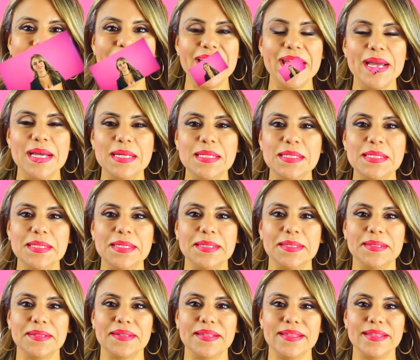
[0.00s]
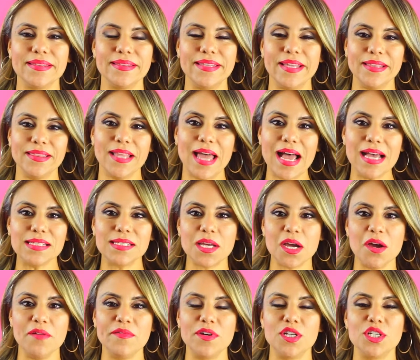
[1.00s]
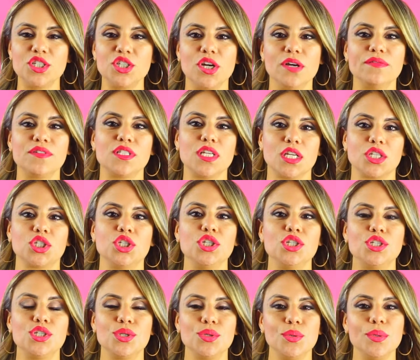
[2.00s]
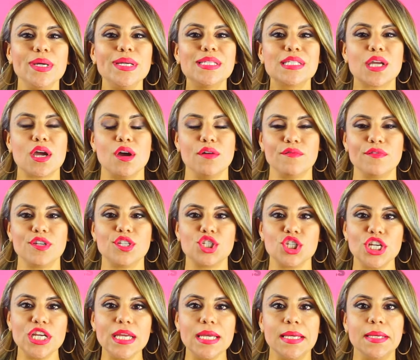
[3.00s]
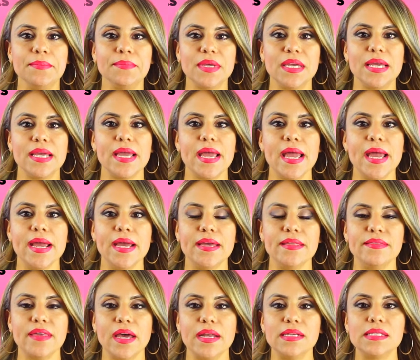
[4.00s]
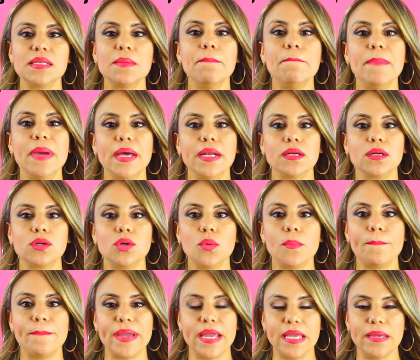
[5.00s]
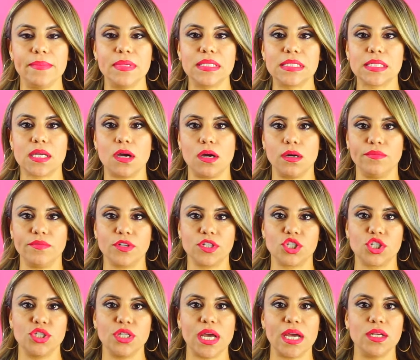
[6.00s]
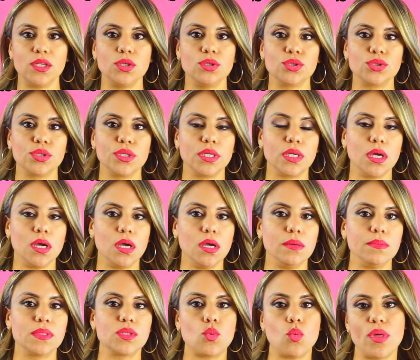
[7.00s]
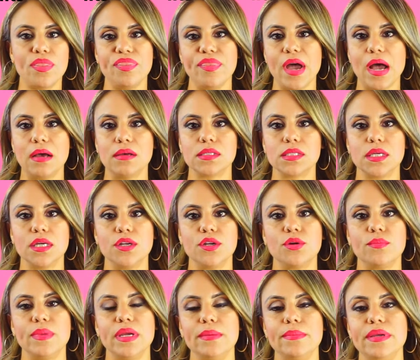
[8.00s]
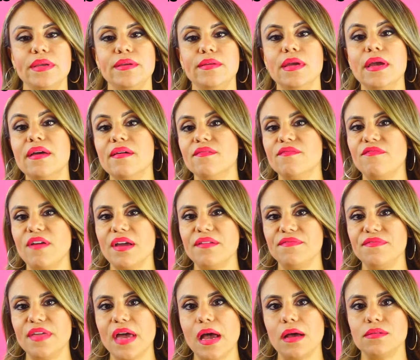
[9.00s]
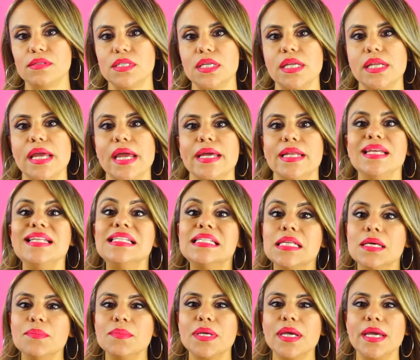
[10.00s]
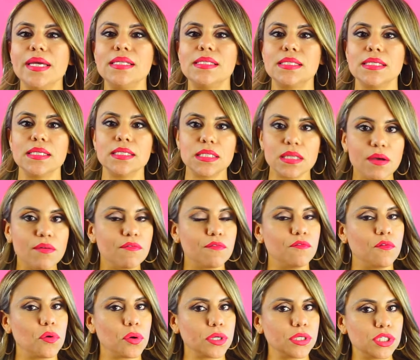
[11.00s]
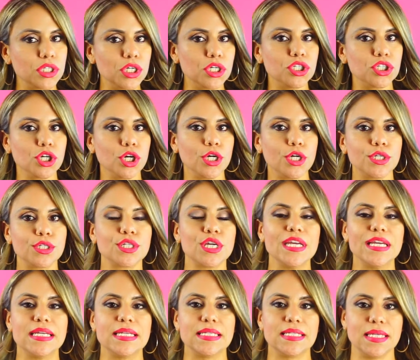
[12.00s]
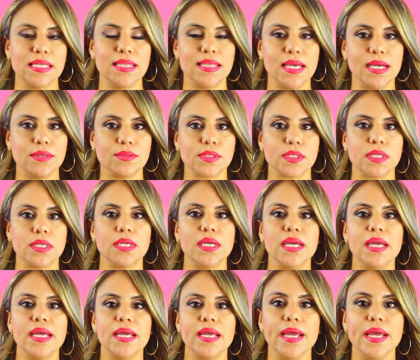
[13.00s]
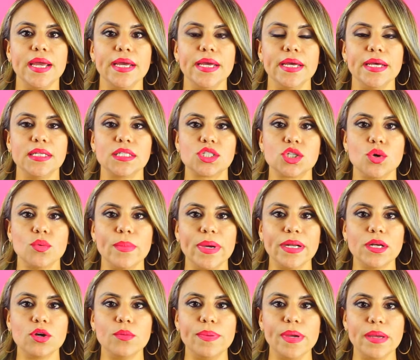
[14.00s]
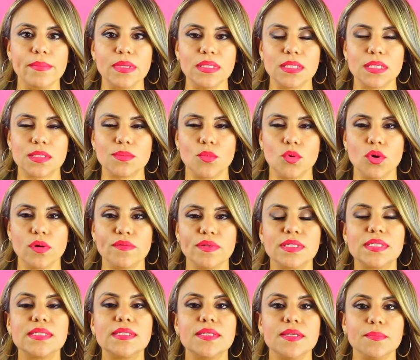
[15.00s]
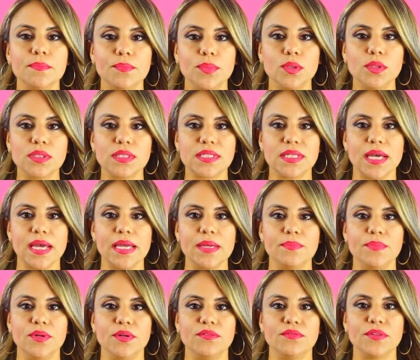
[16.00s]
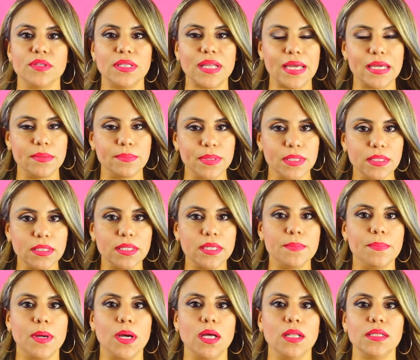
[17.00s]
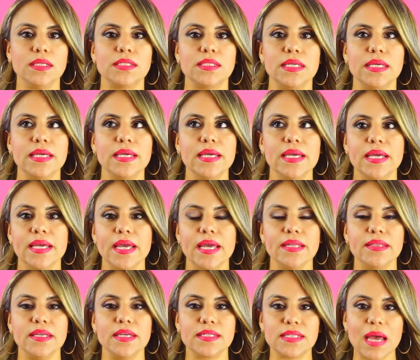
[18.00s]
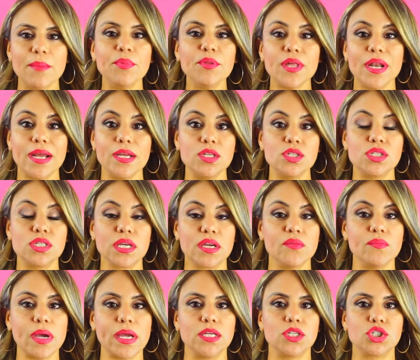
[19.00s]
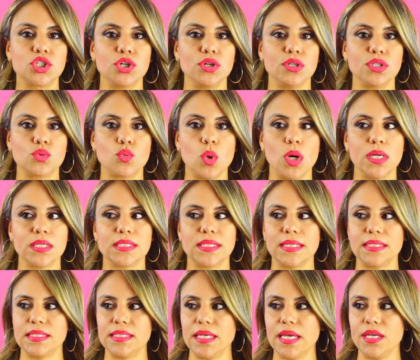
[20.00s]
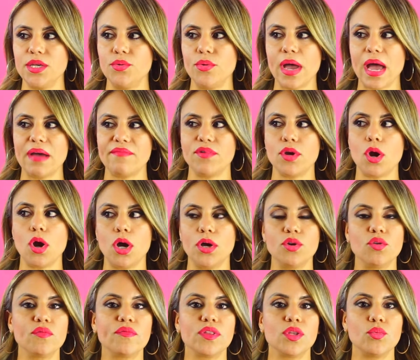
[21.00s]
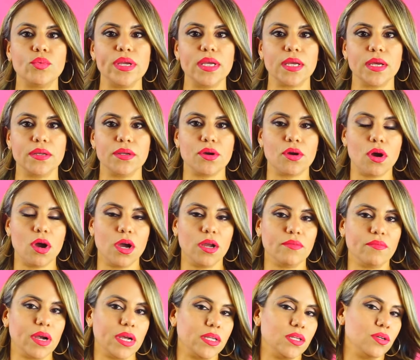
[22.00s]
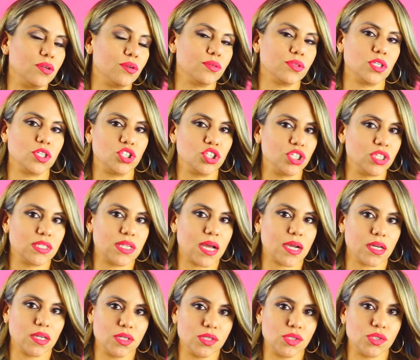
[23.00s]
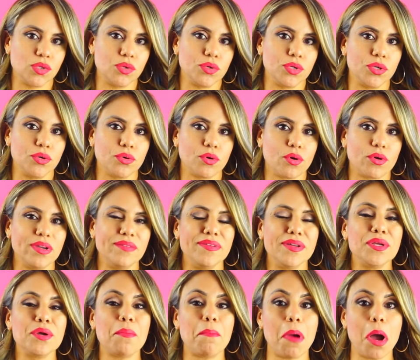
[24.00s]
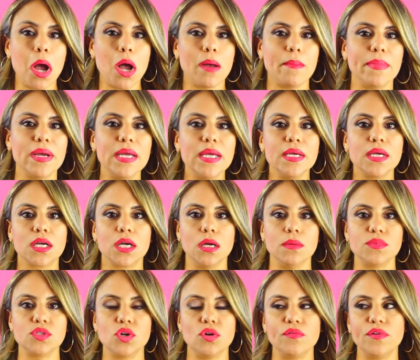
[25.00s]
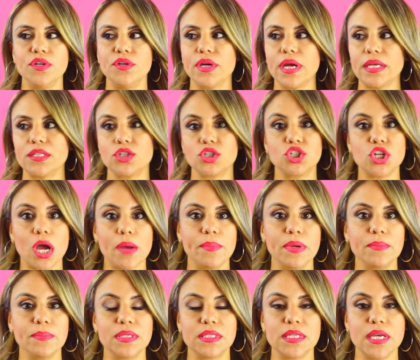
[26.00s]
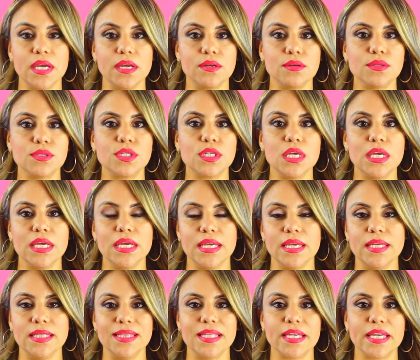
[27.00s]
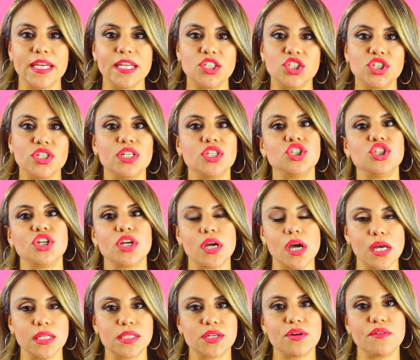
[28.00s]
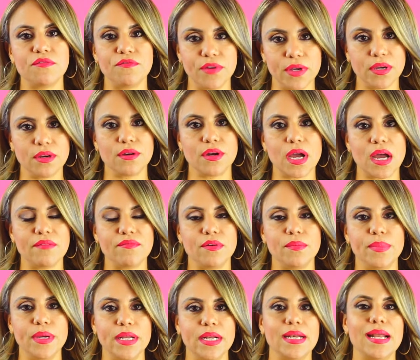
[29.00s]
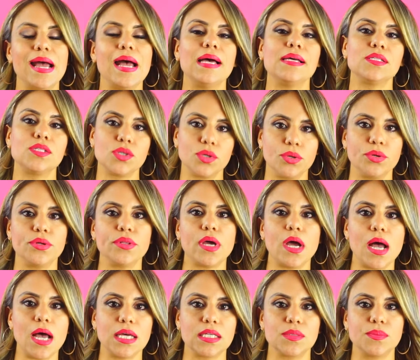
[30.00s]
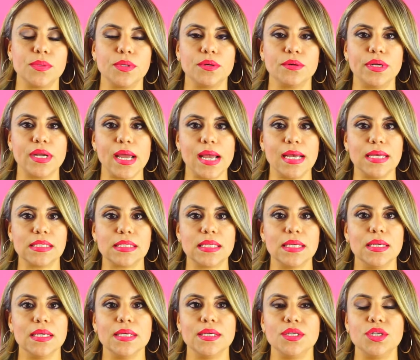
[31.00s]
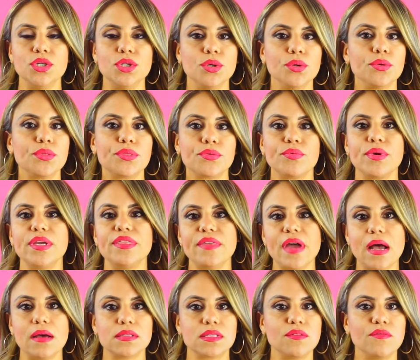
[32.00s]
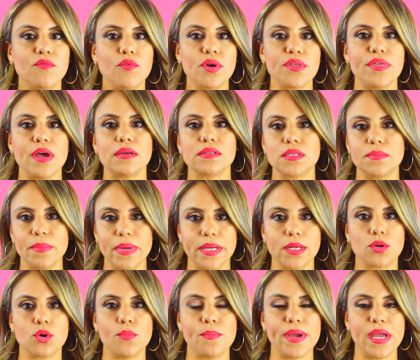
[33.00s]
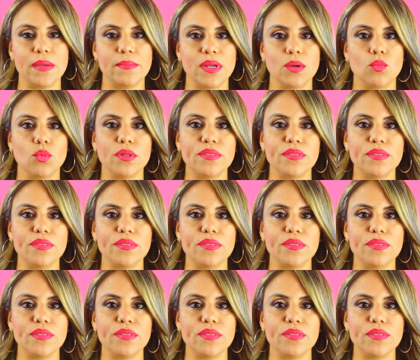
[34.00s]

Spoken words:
And the last coverage of section 2 is coverage E, and that is a medical payments coverage, and that usually comes $1,000 or maybe $5,000, and in some cases, for a surcharge, $10,000. And so medical payments is more of a simple type of liability policy. And the example that I used to give my insureds was, let's say you have your aunt over the weekend, your aunt, right? You don't think she's not going to sue you, or even your mom comes over, you guys are chopping potatoes in the kitchen and she cuts her finger, God forbid, and has to go to the hospital and has, you know, $3,000, $4,000 medical payment.